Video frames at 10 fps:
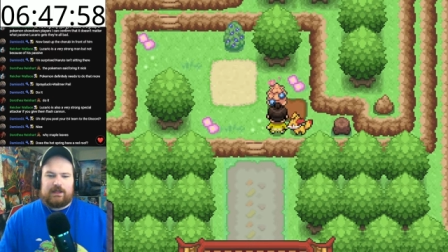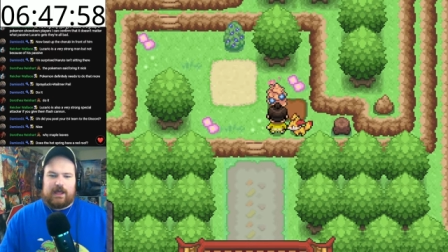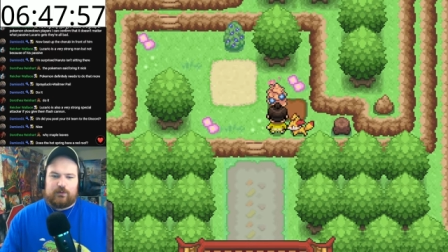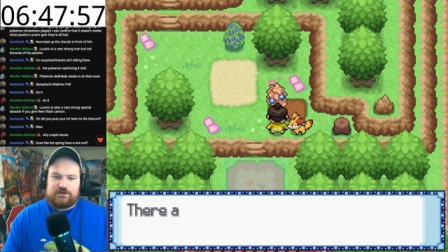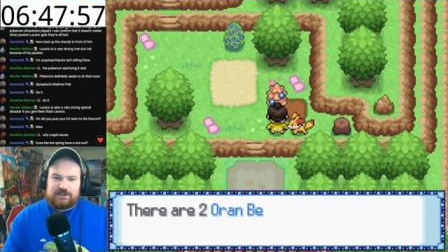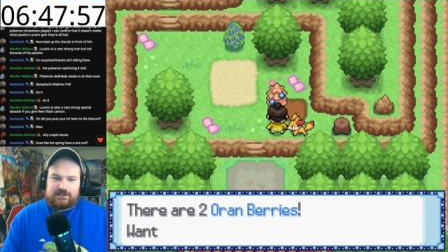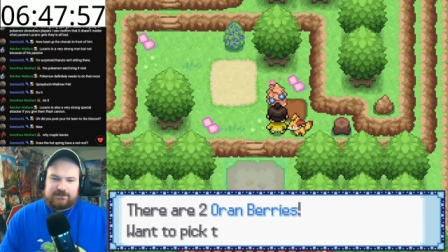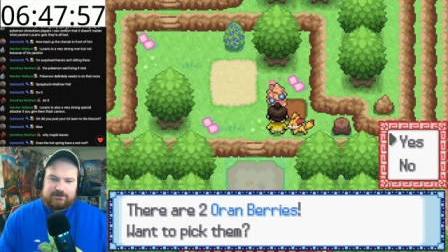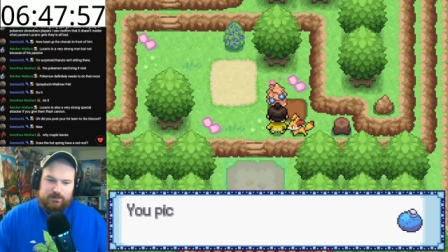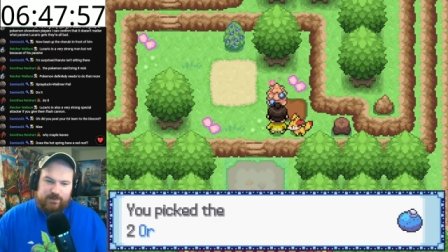I wish that
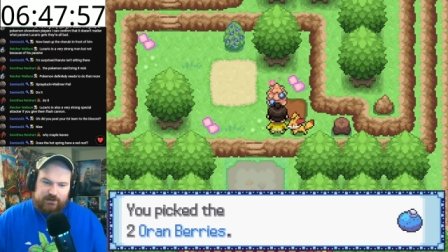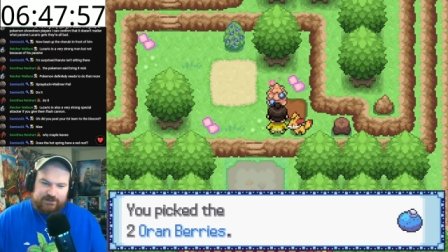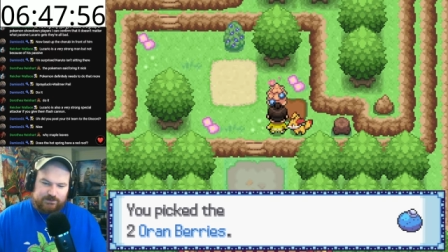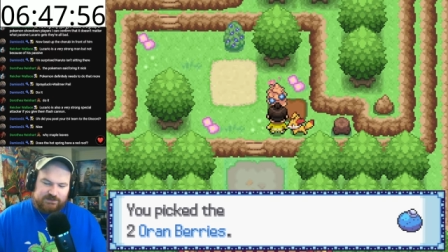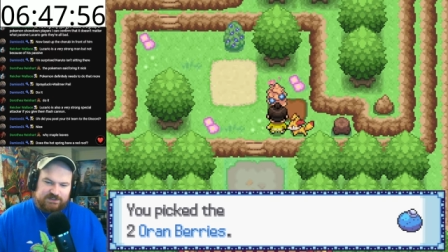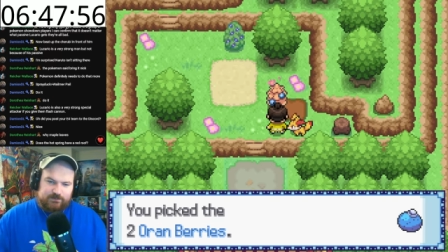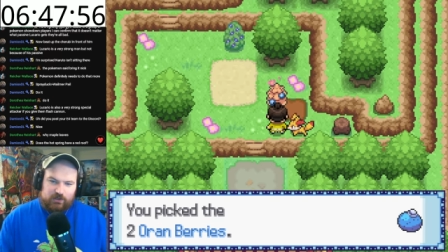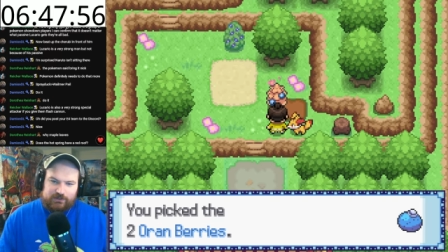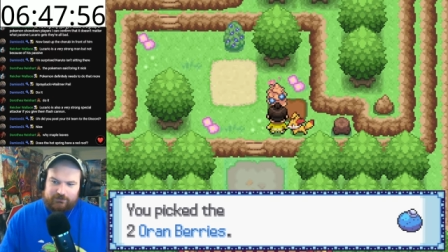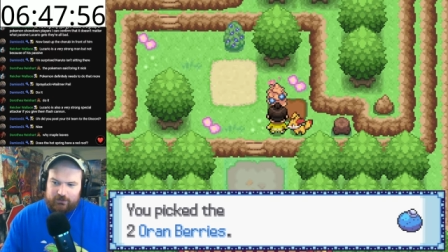the berries would just
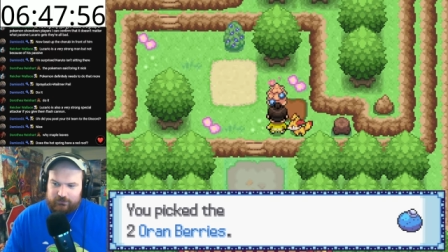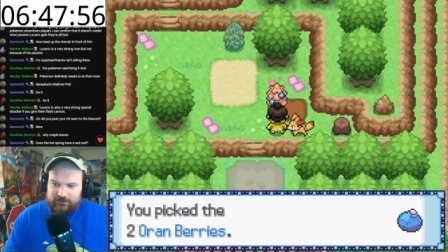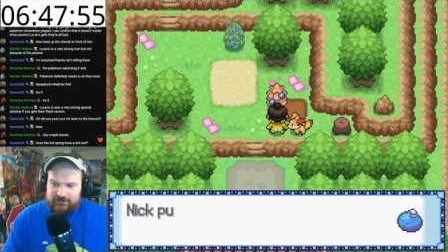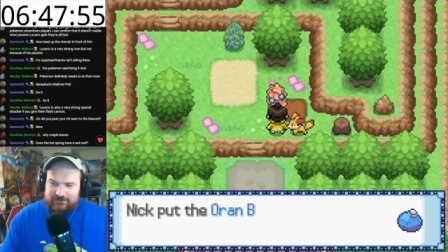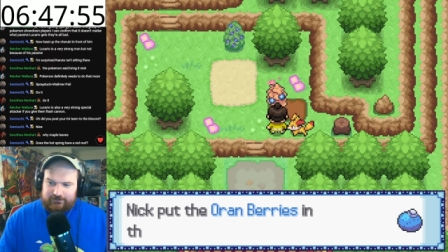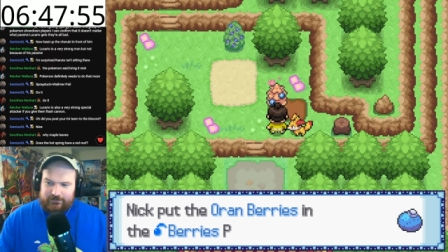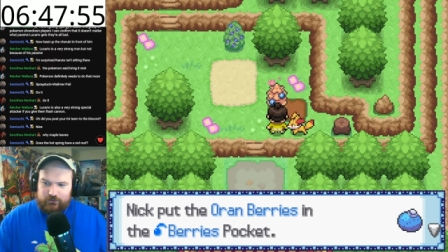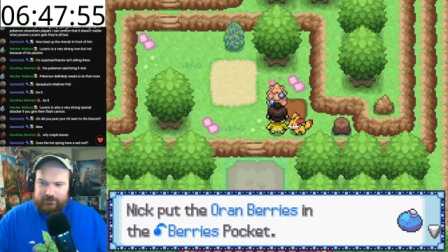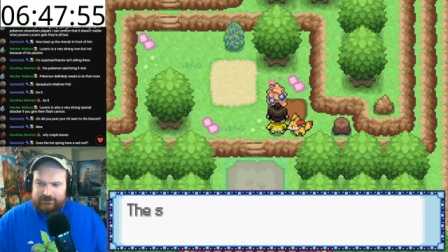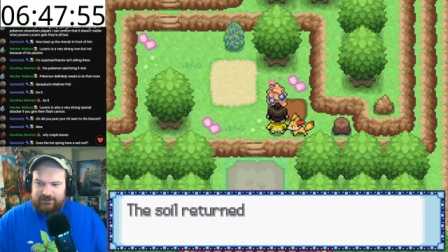spawn on their own. It's kind of
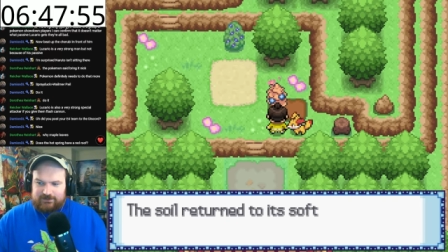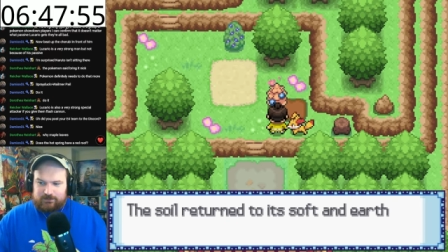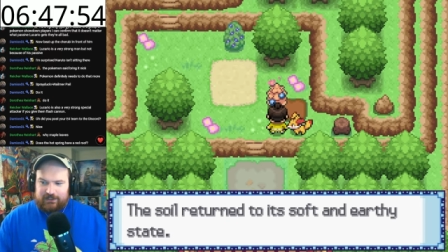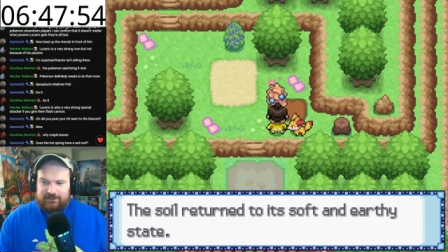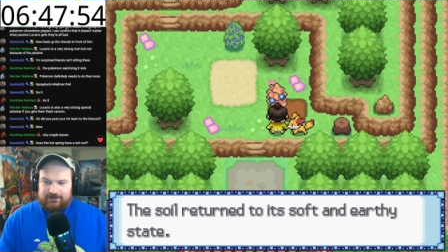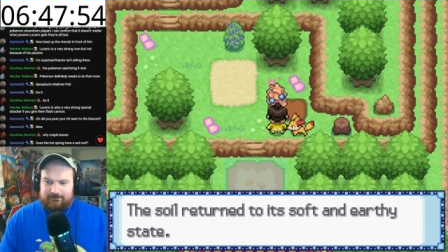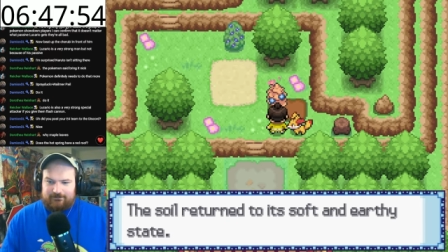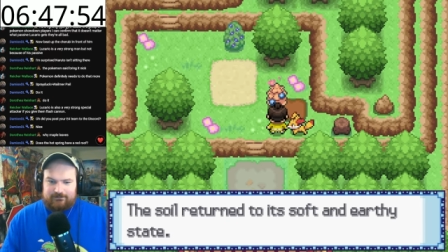annoying that I have to plant them.